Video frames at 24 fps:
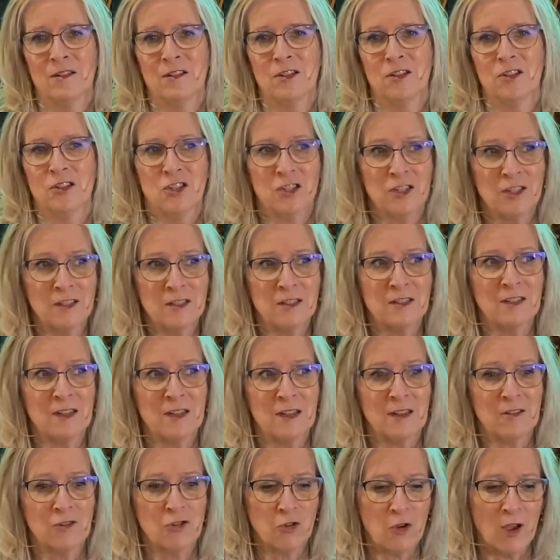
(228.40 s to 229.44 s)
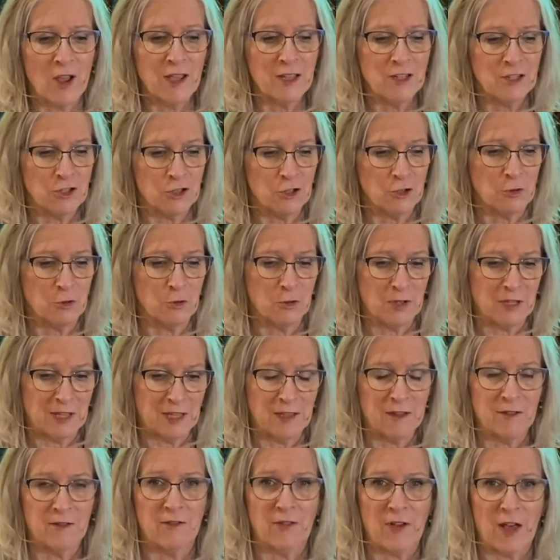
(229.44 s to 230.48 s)
just trying to
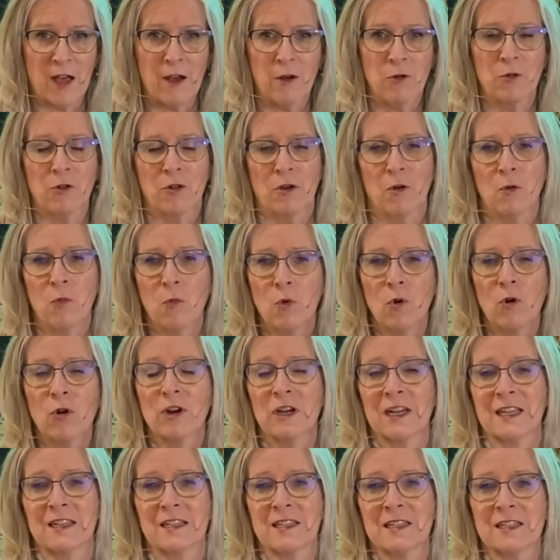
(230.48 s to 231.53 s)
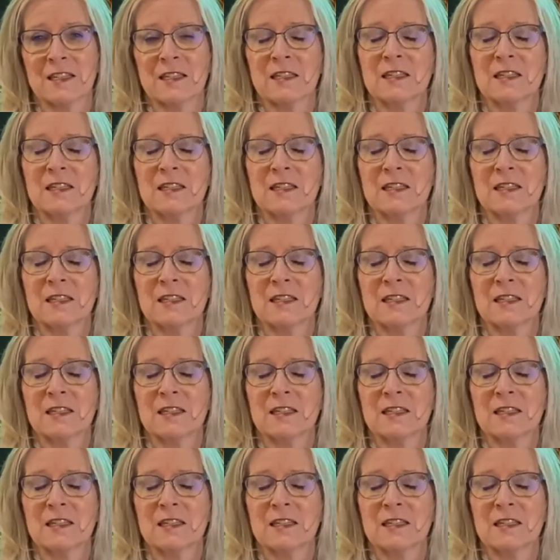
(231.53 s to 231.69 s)
give out a warrant.